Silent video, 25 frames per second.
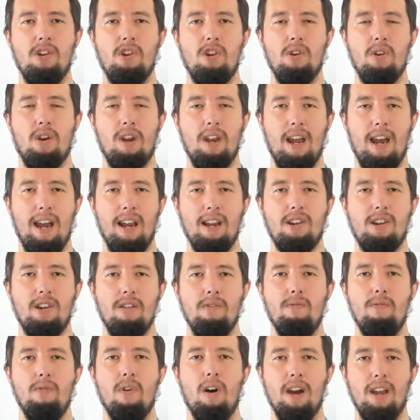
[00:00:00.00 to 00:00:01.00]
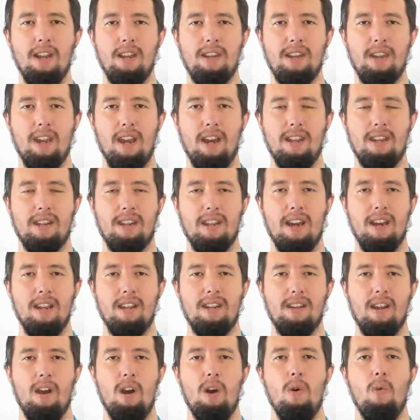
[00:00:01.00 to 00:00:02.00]
you can actually write
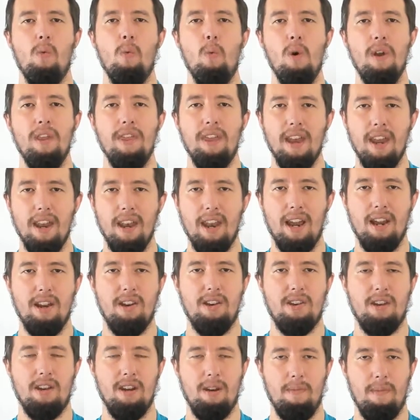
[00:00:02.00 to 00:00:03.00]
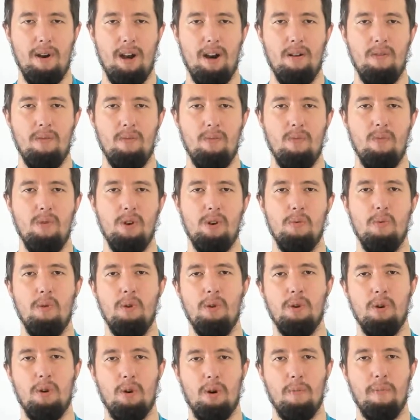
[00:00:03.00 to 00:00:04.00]
CSS within HTML, which we'll
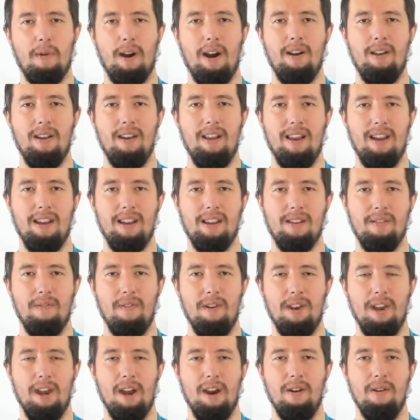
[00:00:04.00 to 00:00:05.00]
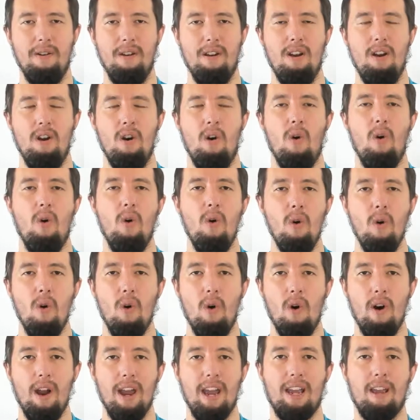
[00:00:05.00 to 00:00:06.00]
talk about in a later video,
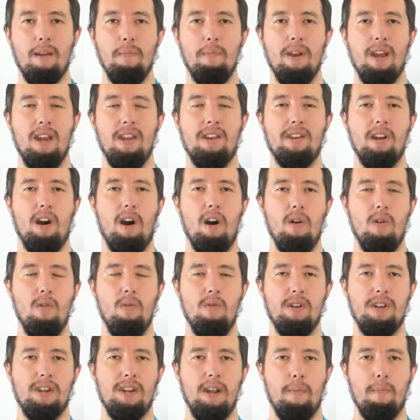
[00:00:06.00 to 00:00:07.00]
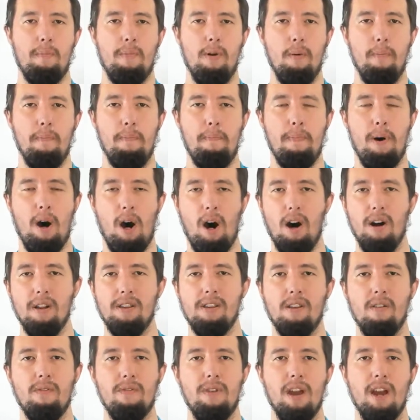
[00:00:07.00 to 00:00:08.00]
or it can be its own separate
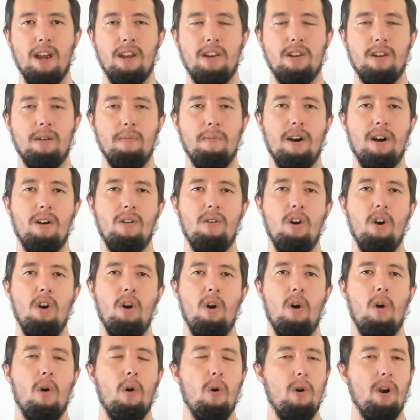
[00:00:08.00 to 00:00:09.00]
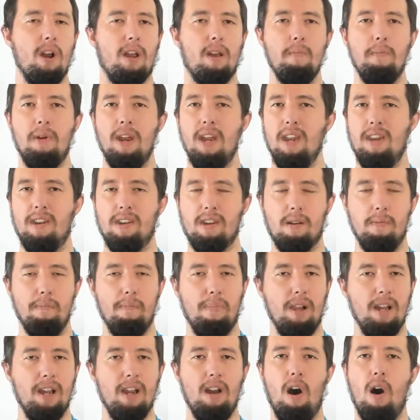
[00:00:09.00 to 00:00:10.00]
part of the HTML, or it can be its
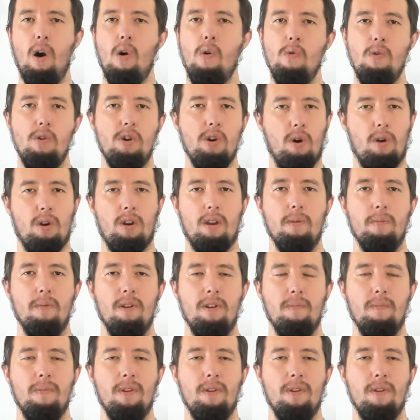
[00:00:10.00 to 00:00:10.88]
complete own document.